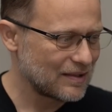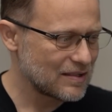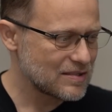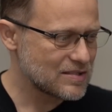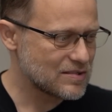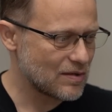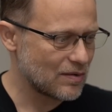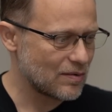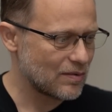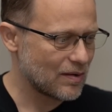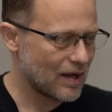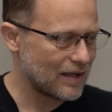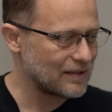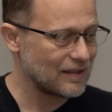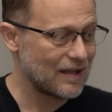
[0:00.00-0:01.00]

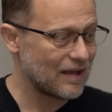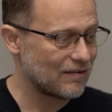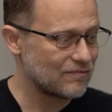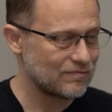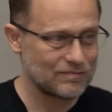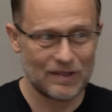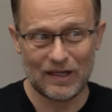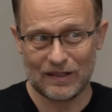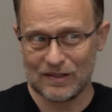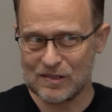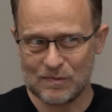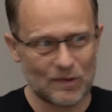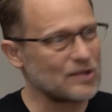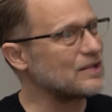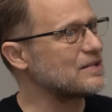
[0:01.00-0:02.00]
So I didn't have any
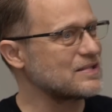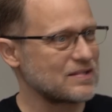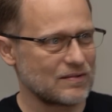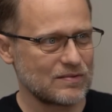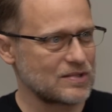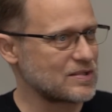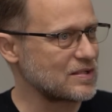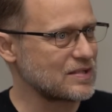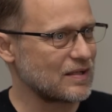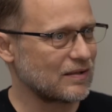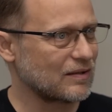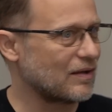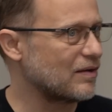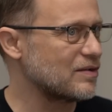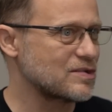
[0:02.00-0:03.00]
experience. I was just out
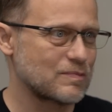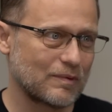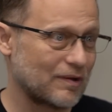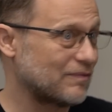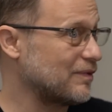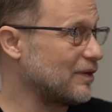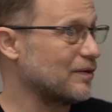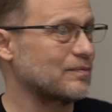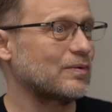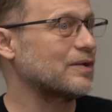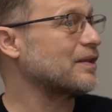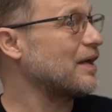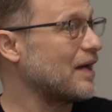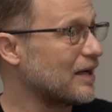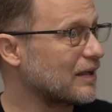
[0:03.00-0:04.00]
of college, but I figured, what
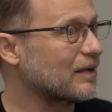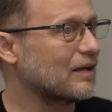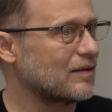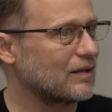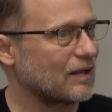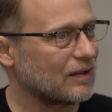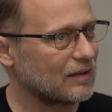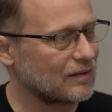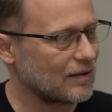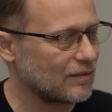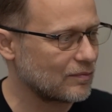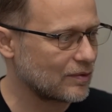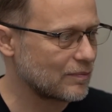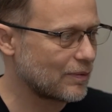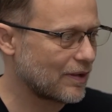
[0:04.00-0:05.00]
the heck, I
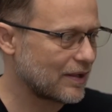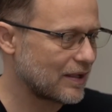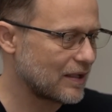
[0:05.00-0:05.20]
would apply.